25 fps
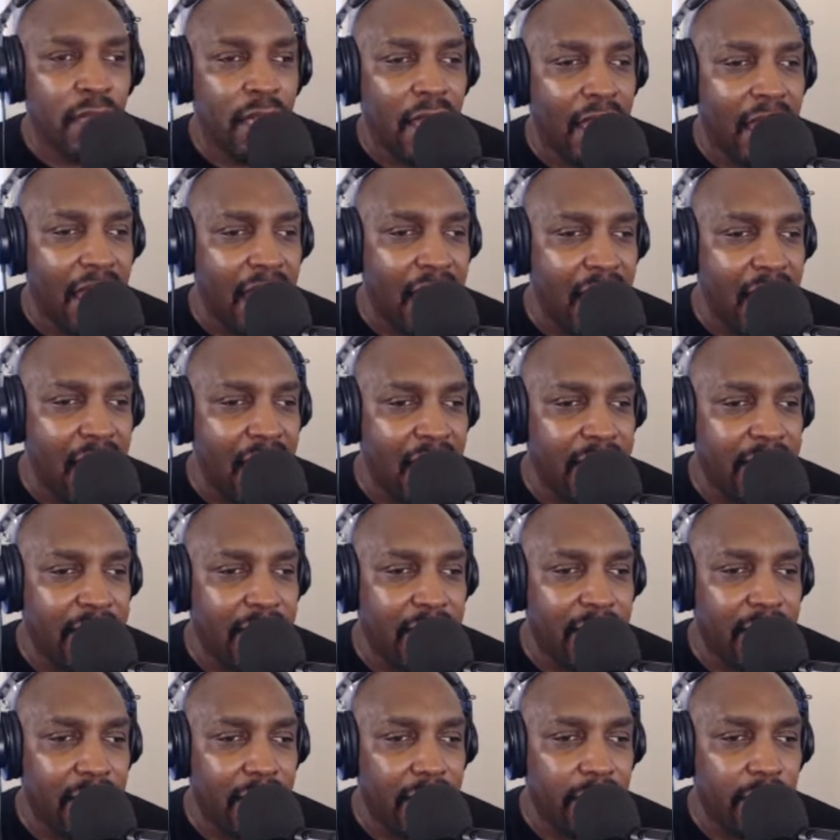and
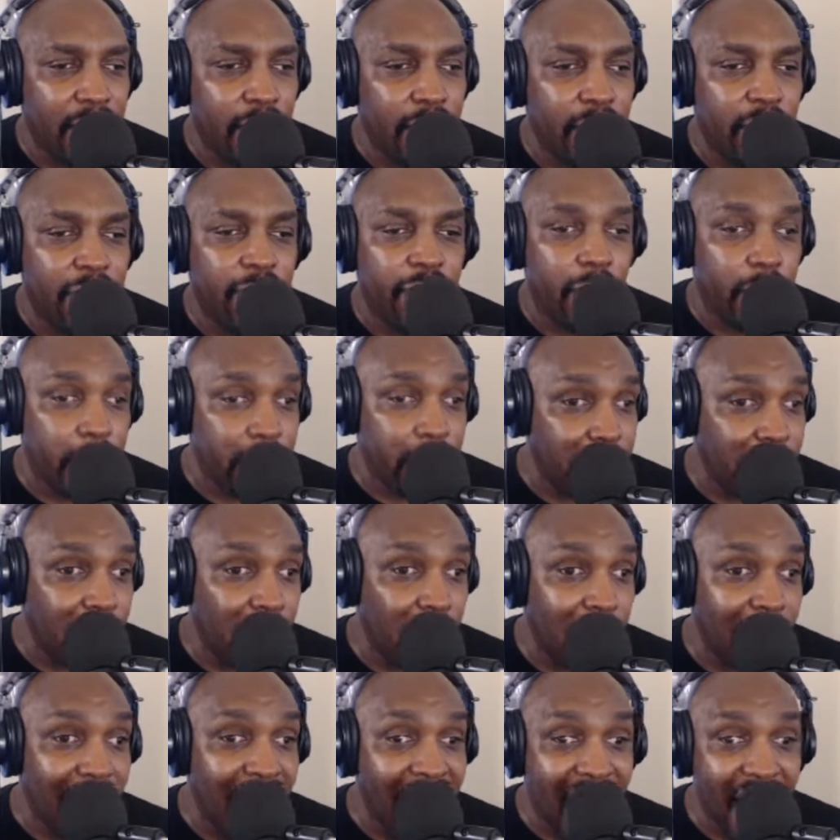before you go
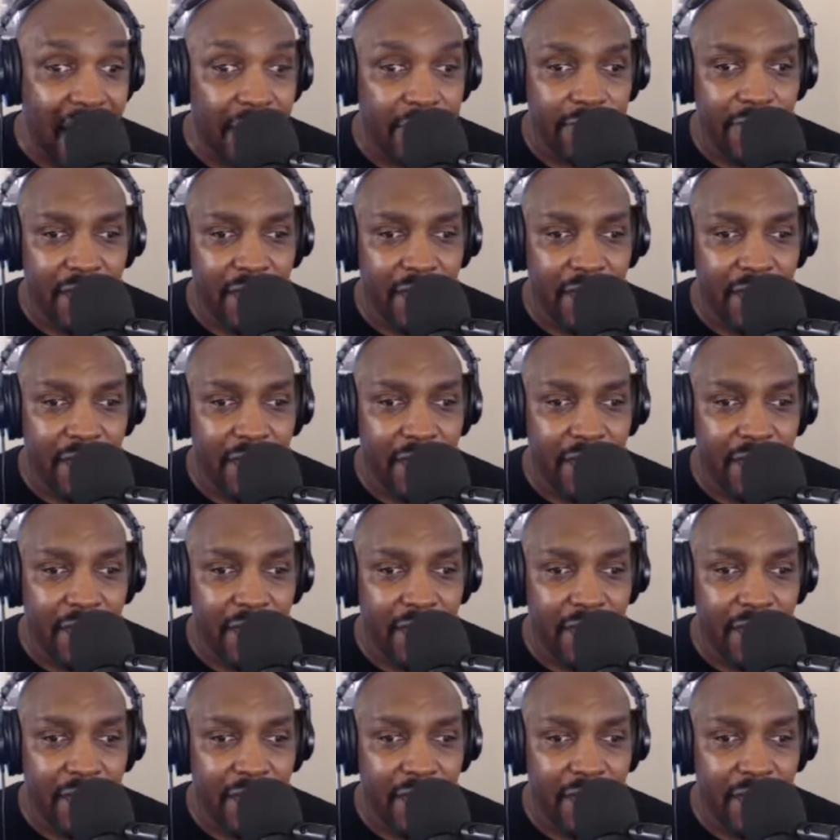live.